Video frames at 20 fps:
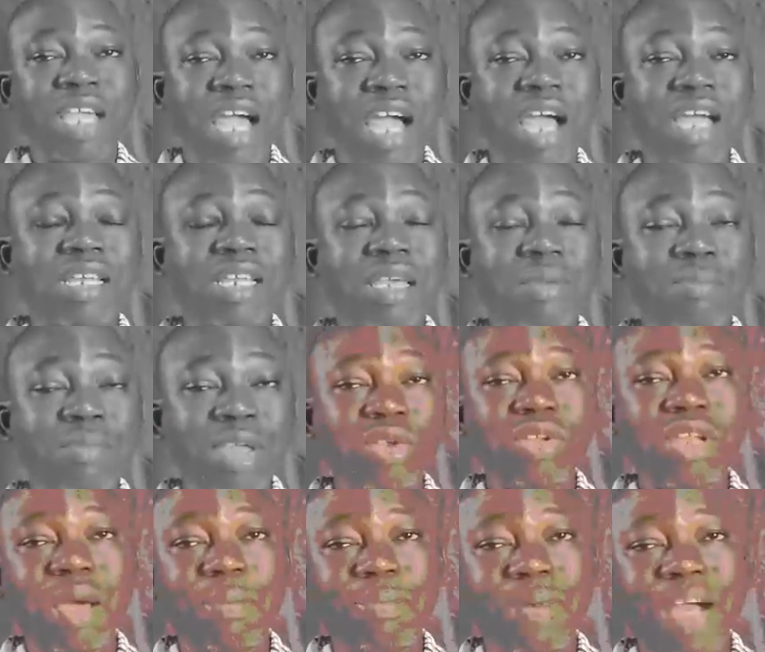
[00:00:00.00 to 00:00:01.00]
and in many
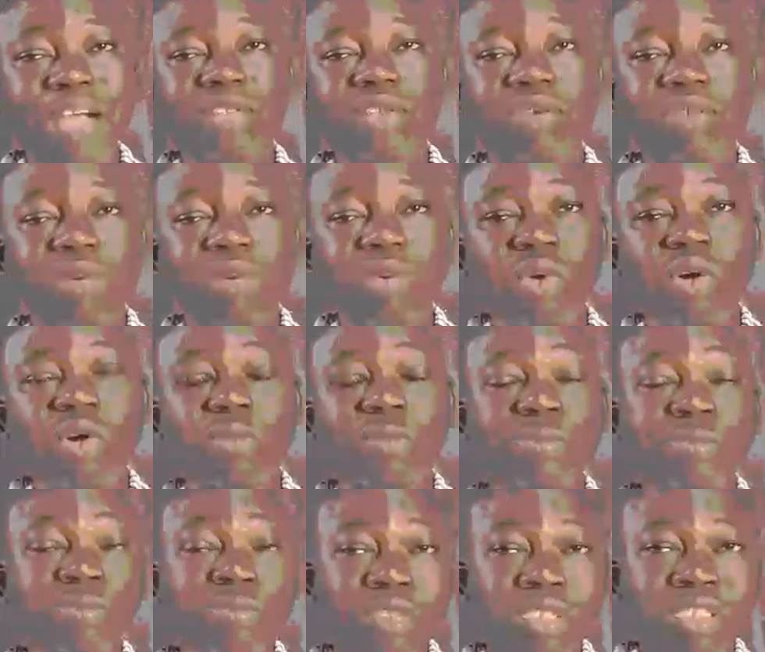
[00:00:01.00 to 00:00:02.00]
other parts of the world.
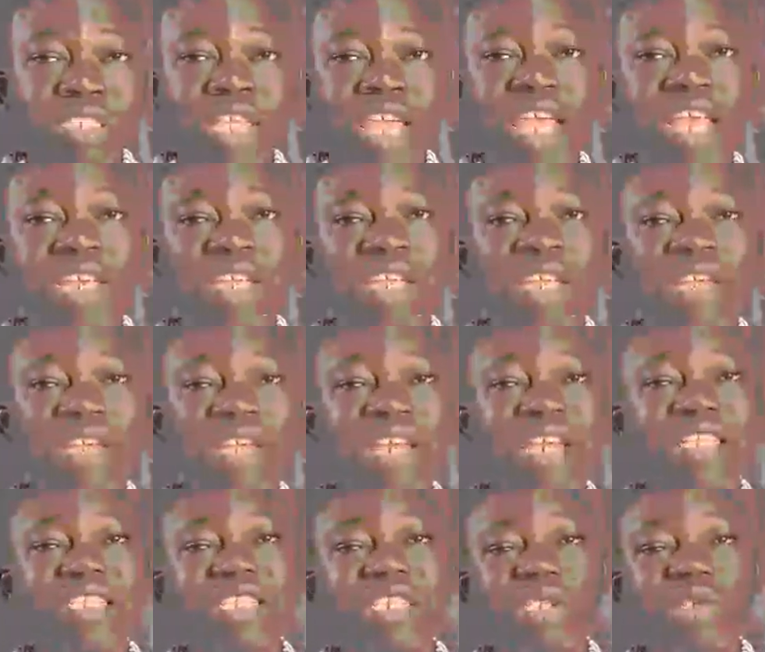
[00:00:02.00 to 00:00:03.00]
Then in real
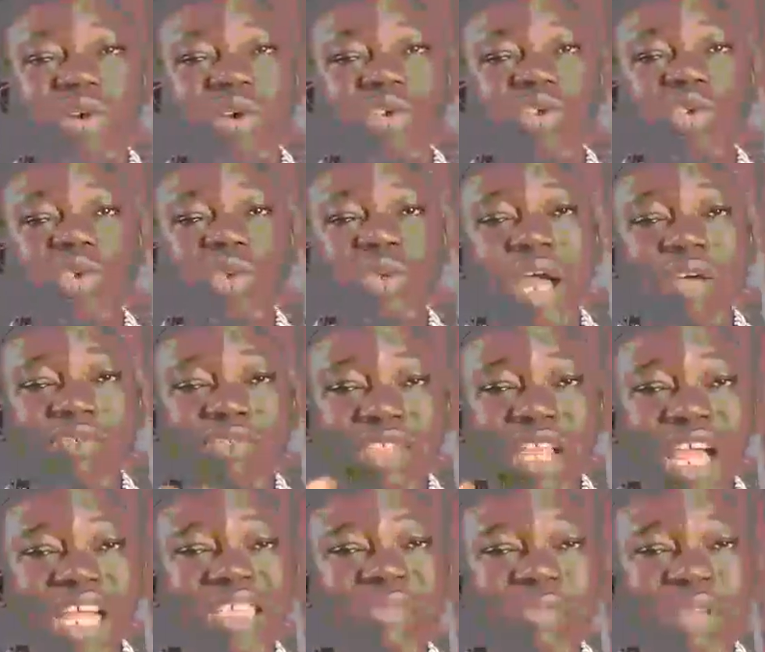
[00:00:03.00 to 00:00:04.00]
estate also you have
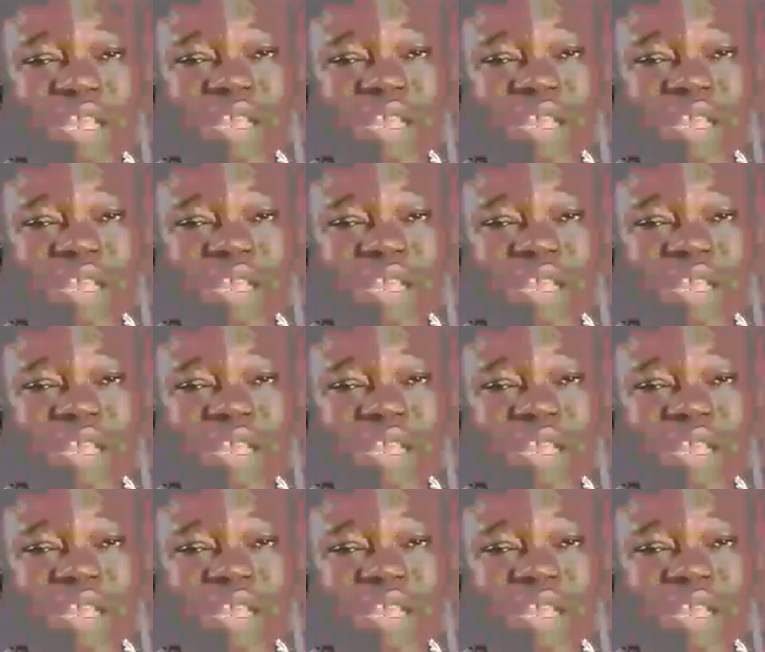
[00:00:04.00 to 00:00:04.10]
tax